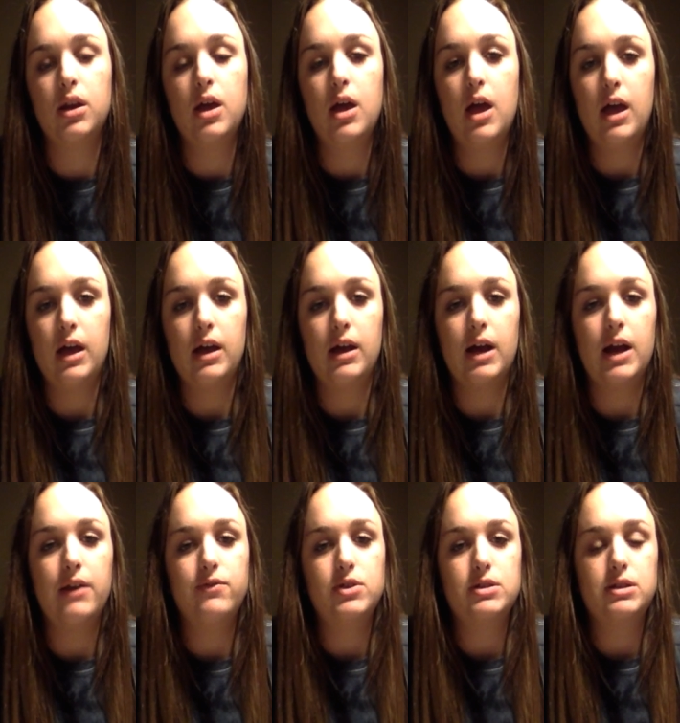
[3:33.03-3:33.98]
I could
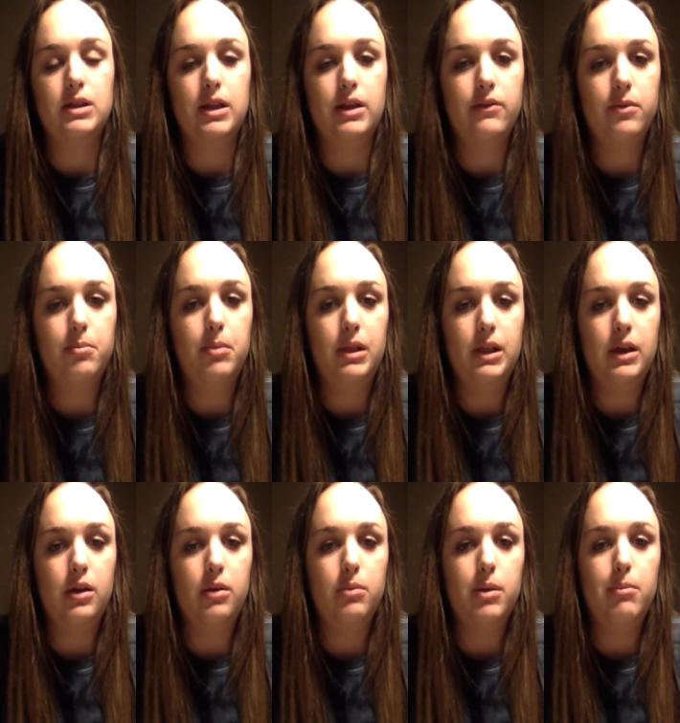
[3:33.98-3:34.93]
kind of just live a
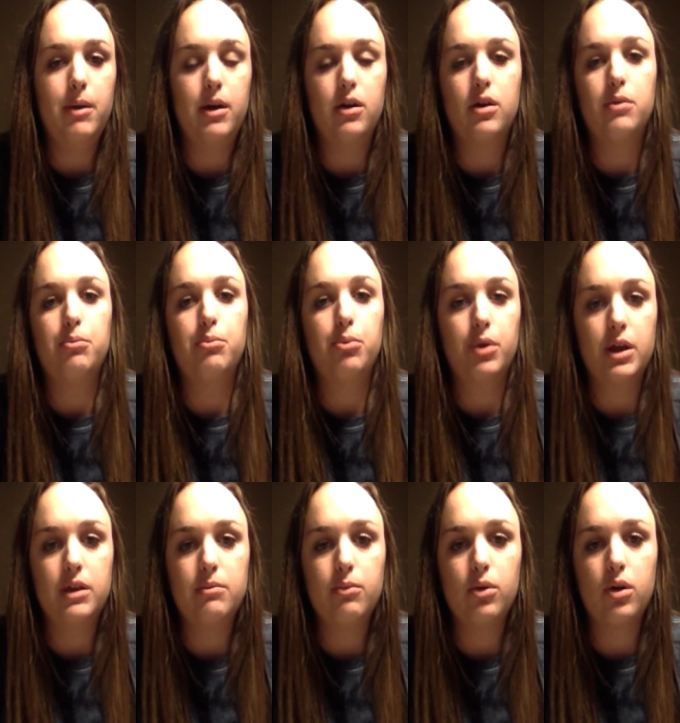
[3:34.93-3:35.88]
little bit better and
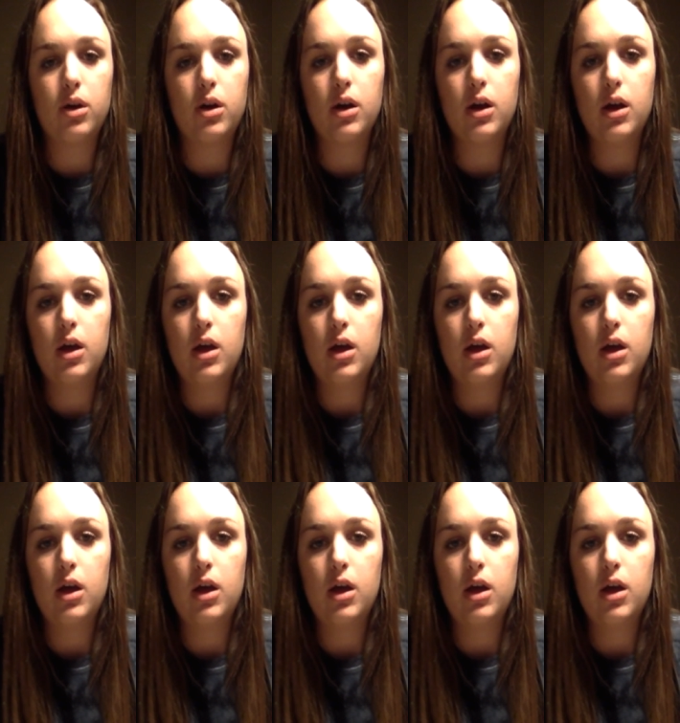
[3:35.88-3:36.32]
breathe more.